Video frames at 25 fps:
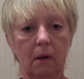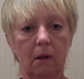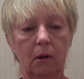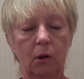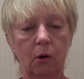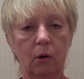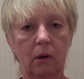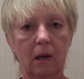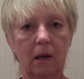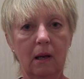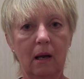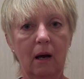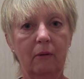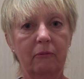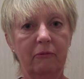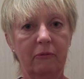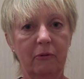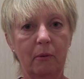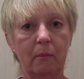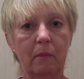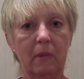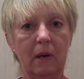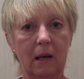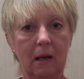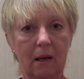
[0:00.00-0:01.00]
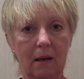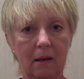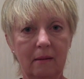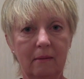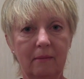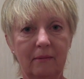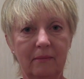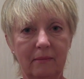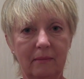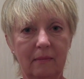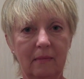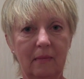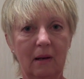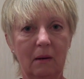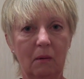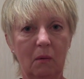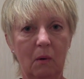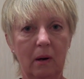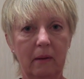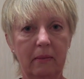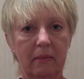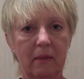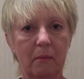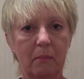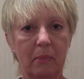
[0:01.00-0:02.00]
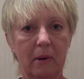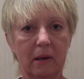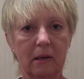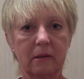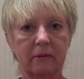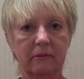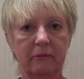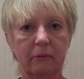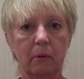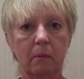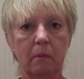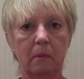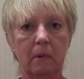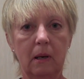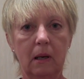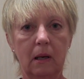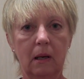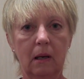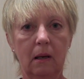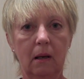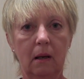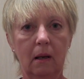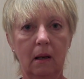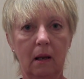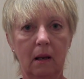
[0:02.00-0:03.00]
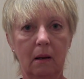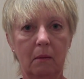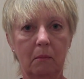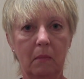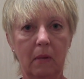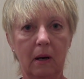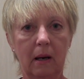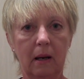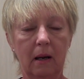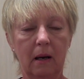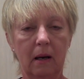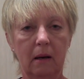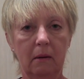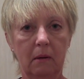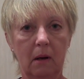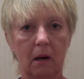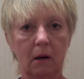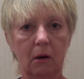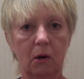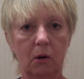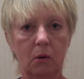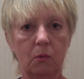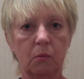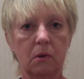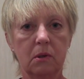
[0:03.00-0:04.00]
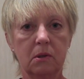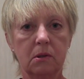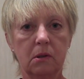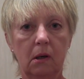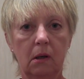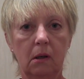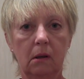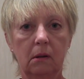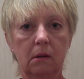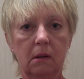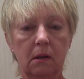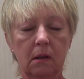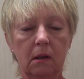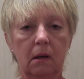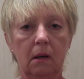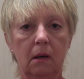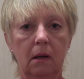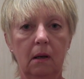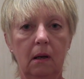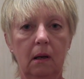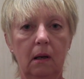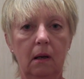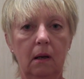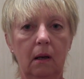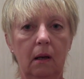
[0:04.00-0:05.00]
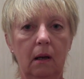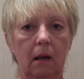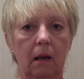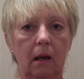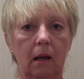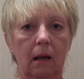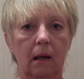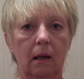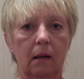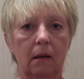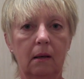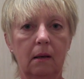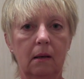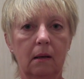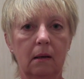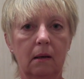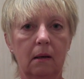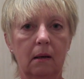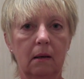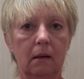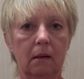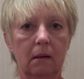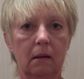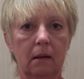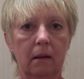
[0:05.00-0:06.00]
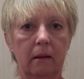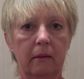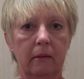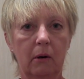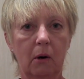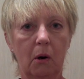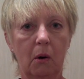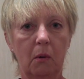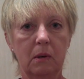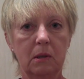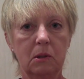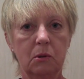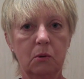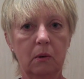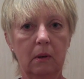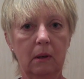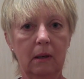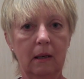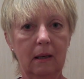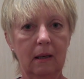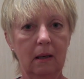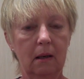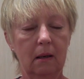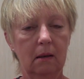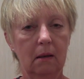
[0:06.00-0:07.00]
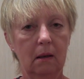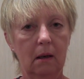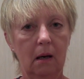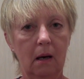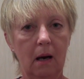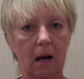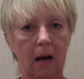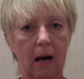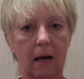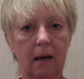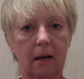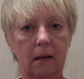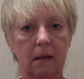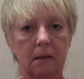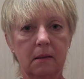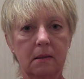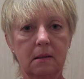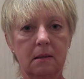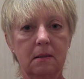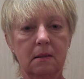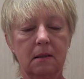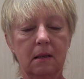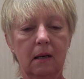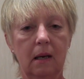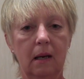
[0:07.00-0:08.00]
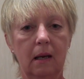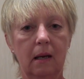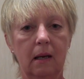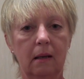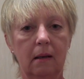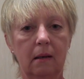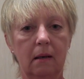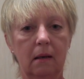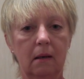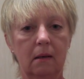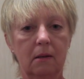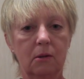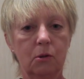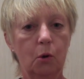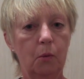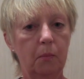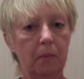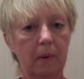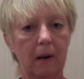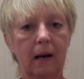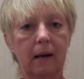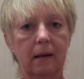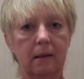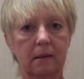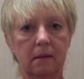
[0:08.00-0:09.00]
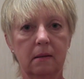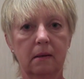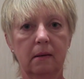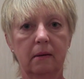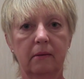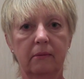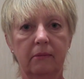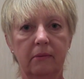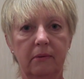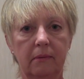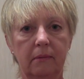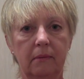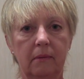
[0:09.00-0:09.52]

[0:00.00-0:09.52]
looking out for me and want the best for me and my a, a good result. And uh, they're always really honest and so positive.